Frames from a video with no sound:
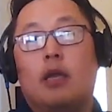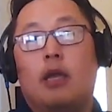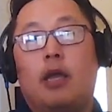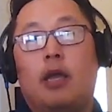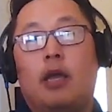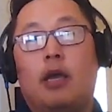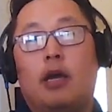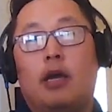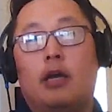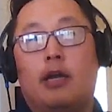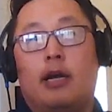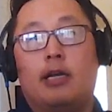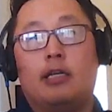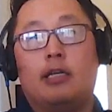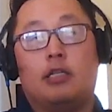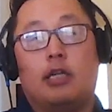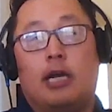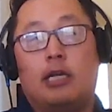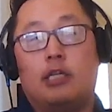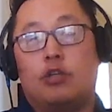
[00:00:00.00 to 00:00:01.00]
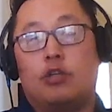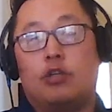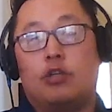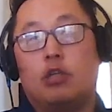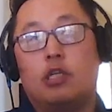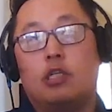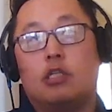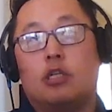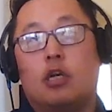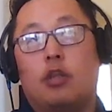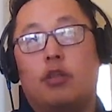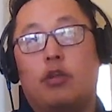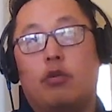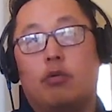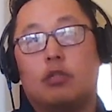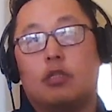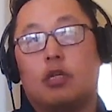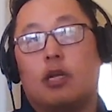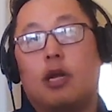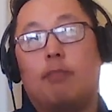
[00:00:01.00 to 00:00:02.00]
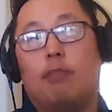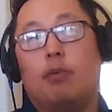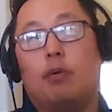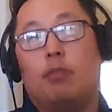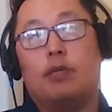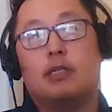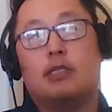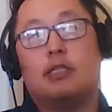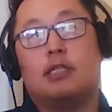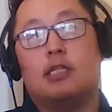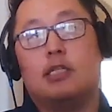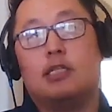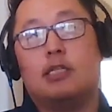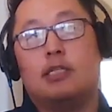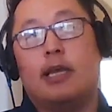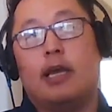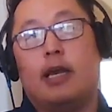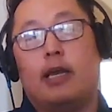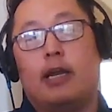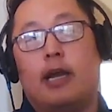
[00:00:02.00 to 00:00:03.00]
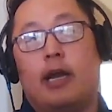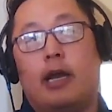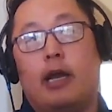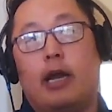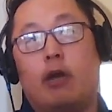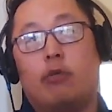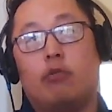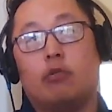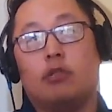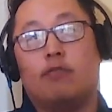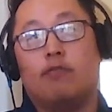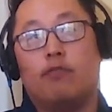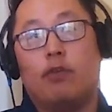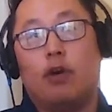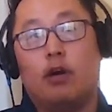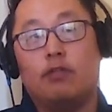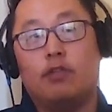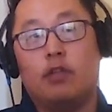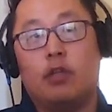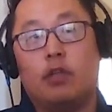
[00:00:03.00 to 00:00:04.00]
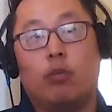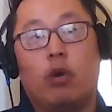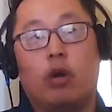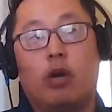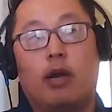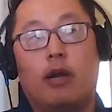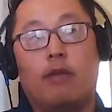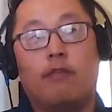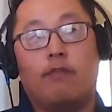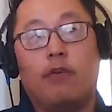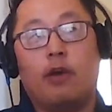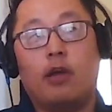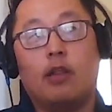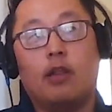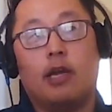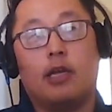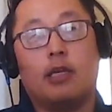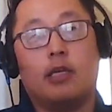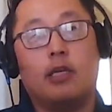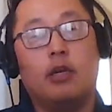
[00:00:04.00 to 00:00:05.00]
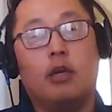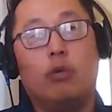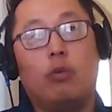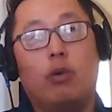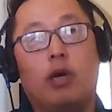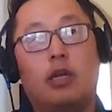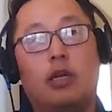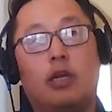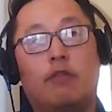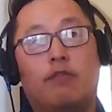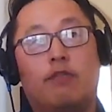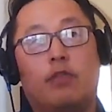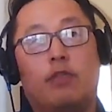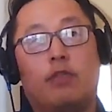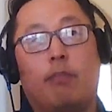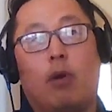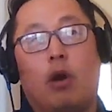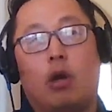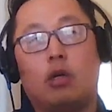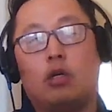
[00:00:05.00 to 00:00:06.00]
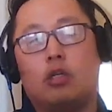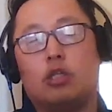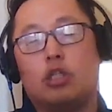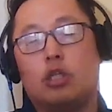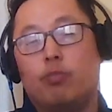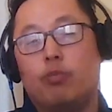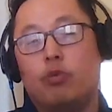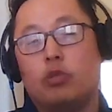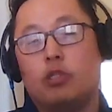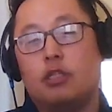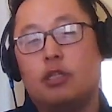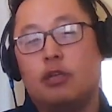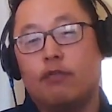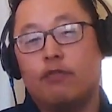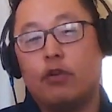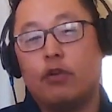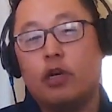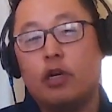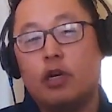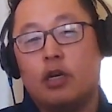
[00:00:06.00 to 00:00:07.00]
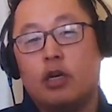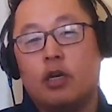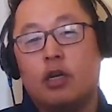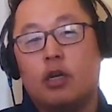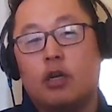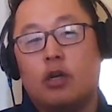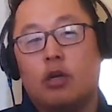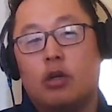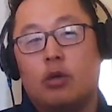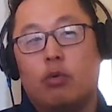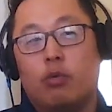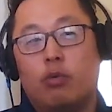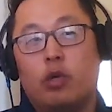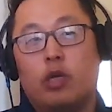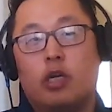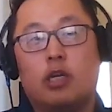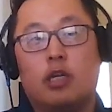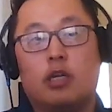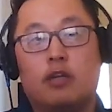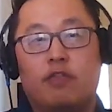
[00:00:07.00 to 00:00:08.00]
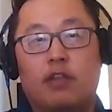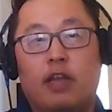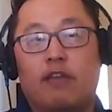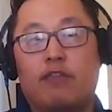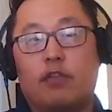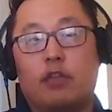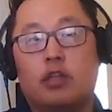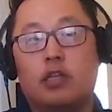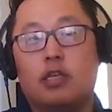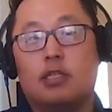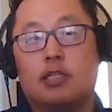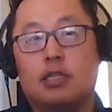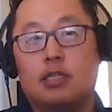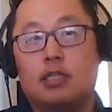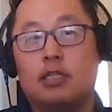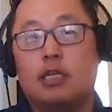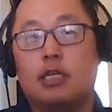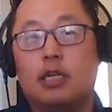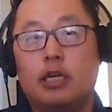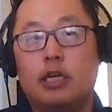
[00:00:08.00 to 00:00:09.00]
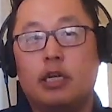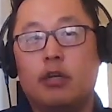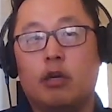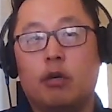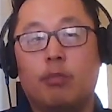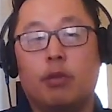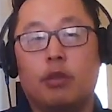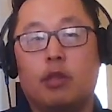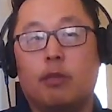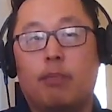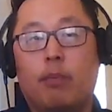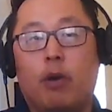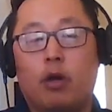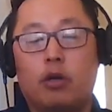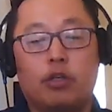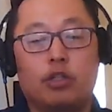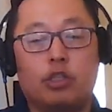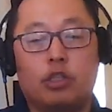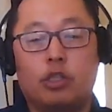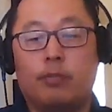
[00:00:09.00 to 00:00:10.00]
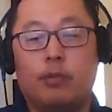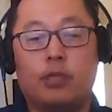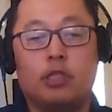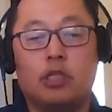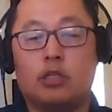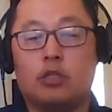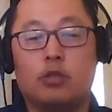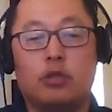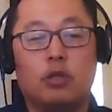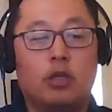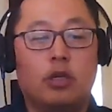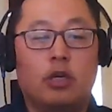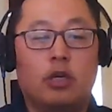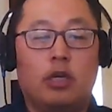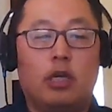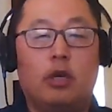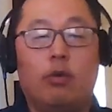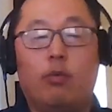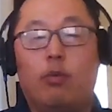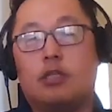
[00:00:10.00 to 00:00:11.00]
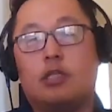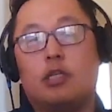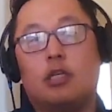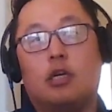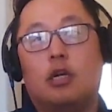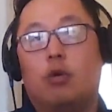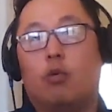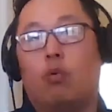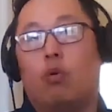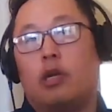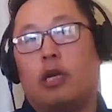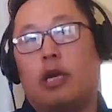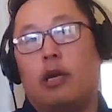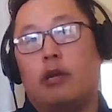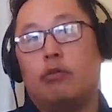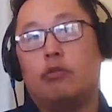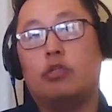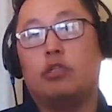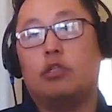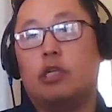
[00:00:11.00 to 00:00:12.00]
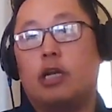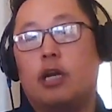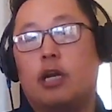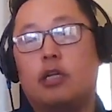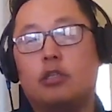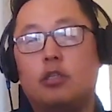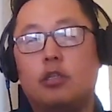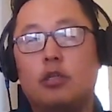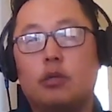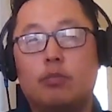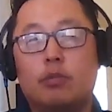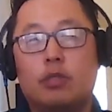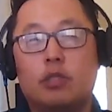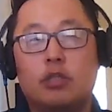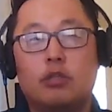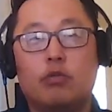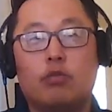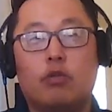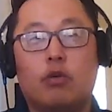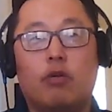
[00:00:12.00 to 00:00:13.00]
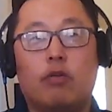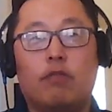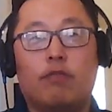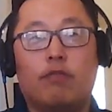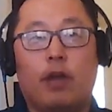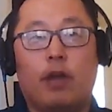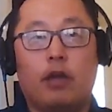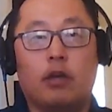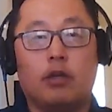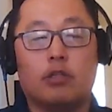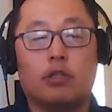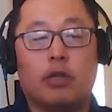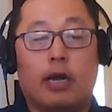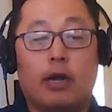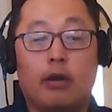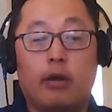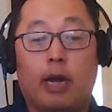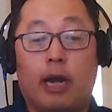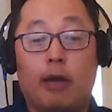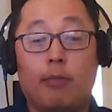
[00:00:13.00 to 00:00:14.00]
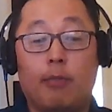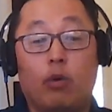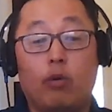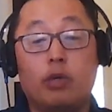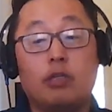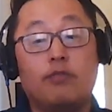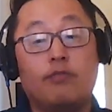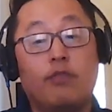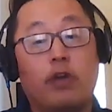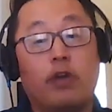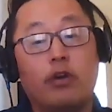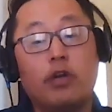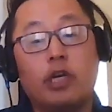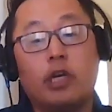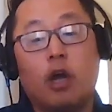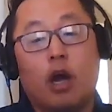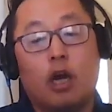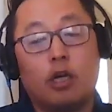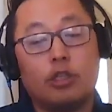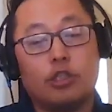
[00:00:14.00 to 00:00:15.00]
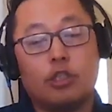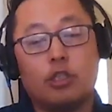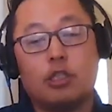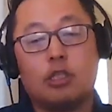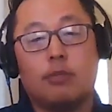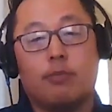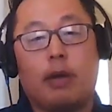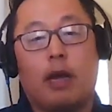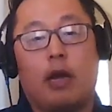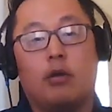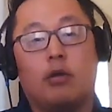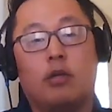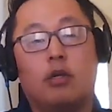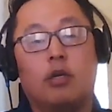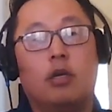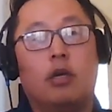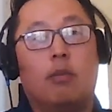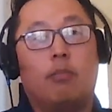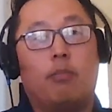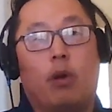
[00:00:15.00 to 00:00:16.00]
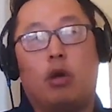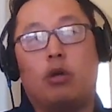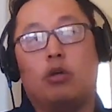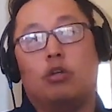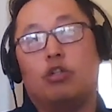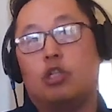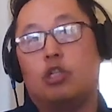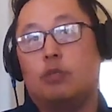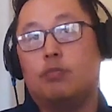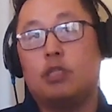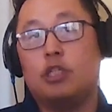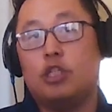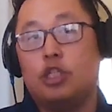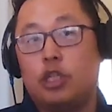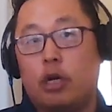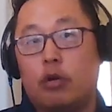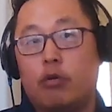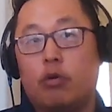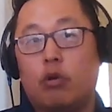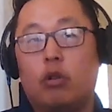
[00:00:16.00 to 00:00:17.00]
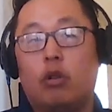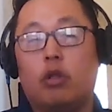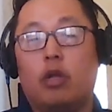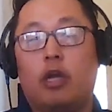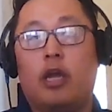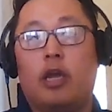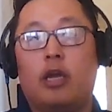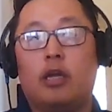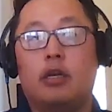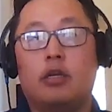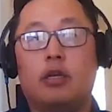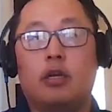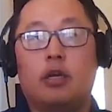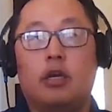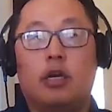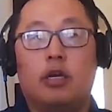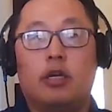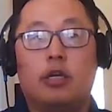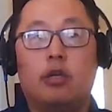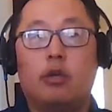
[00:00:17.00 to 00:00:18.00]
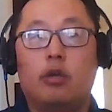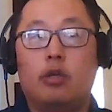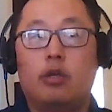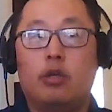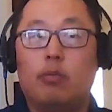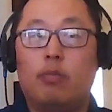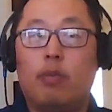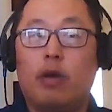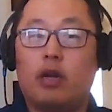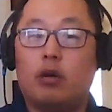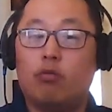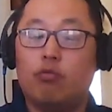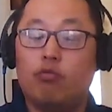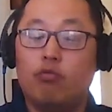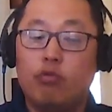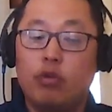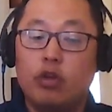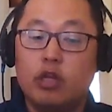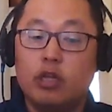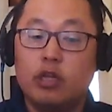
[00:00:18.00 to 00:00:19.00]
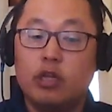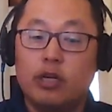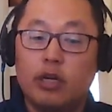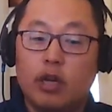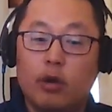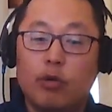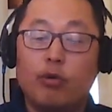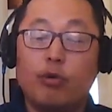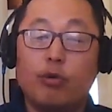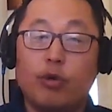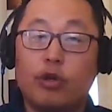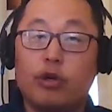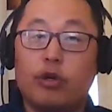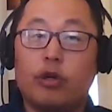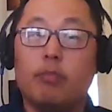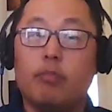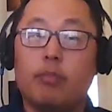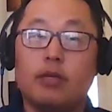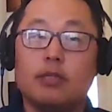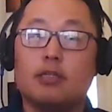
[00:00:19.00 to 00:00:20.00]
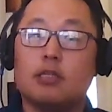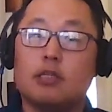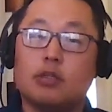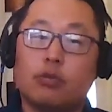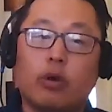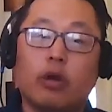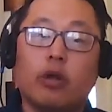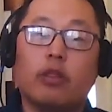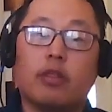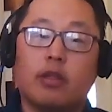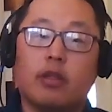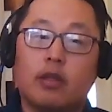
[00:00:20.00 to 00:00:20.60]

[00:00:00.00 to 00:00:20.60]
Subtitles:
And I certainly saw there was a couple businesses that I was involved in where I felt like, you know what, if the partnership was different, we could have definitely succeeded here. But the partnership, it wasn't going to work out. It was kind of doomed to fail. So I'm always very cautious about partnerships in general. And you better really know who you're in business with.